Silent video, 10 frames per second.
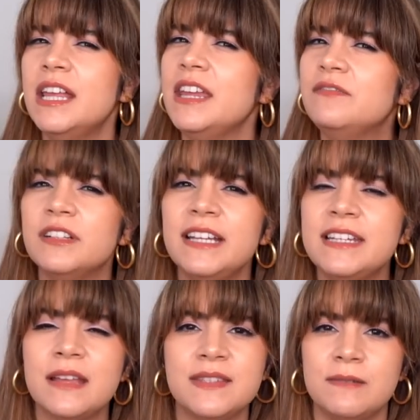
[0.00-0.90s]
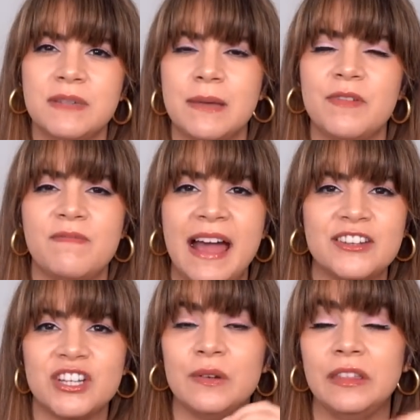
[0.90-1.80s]
They've really done some type of
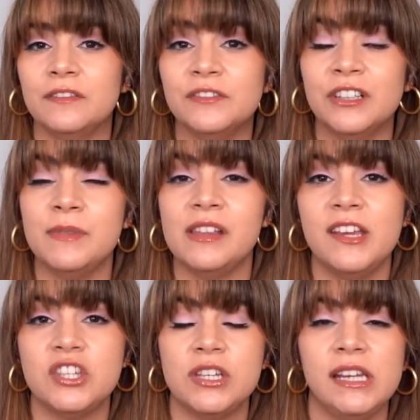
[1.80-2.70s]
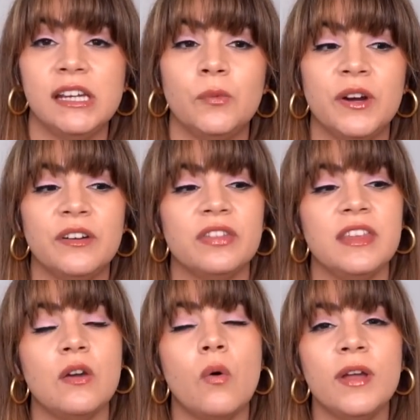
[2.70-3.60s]
magic with the formulation here where
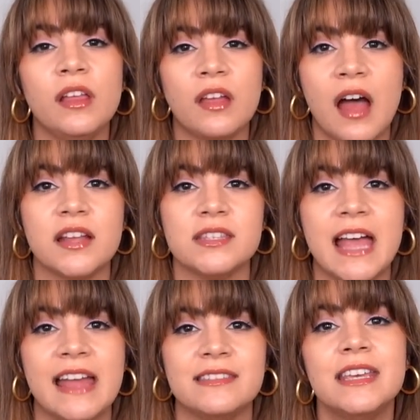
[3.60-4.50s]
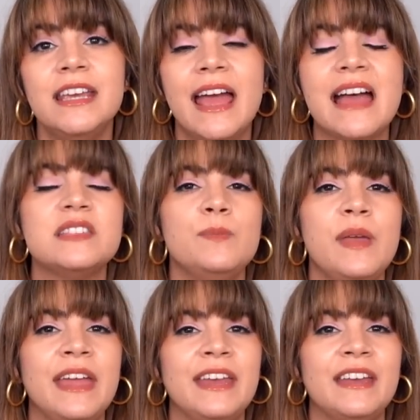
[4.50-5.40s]
the oil content has
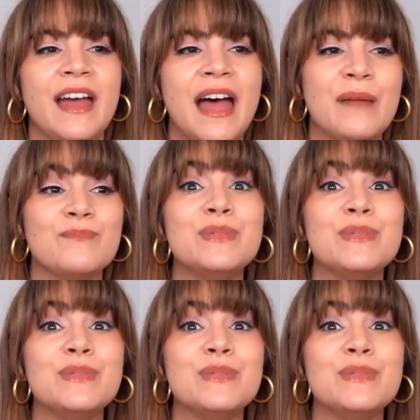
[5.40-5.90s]
been um,